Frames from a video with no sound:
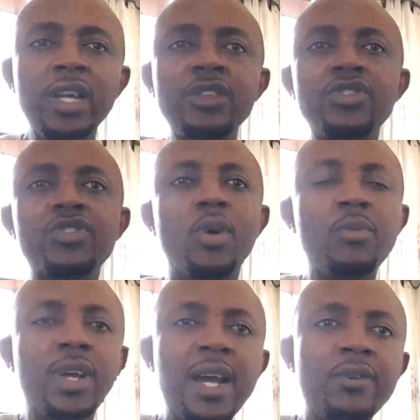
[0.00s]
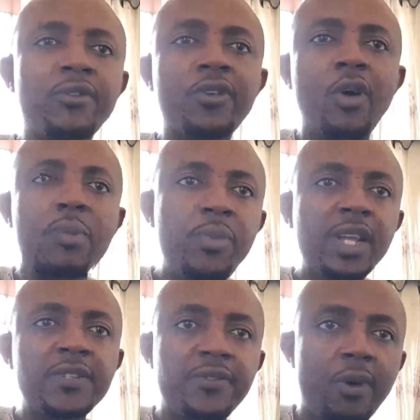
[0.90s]
in some kind of
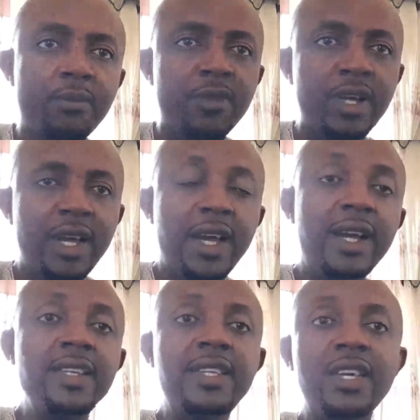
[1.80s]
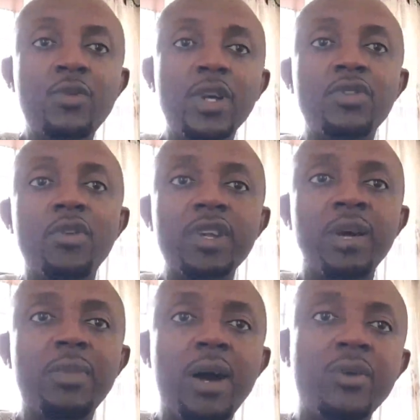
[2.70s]
complex form, and here we're talking
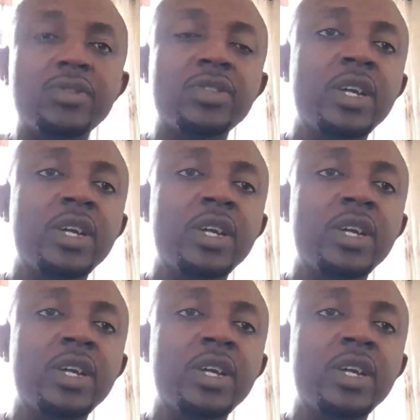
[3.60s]
about